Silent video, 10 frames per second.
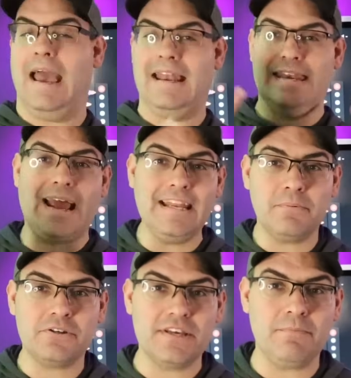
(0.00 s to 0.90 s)
And
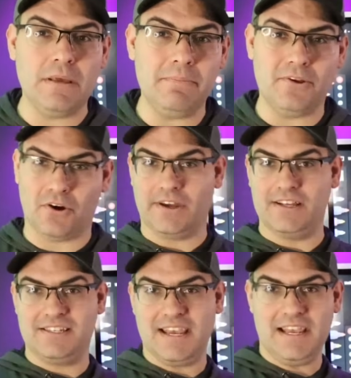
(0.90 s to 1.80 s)
90% of people are
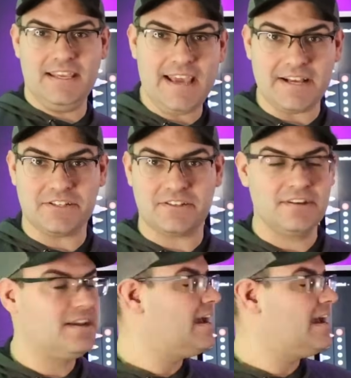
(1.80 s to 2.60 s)
gonna say yes.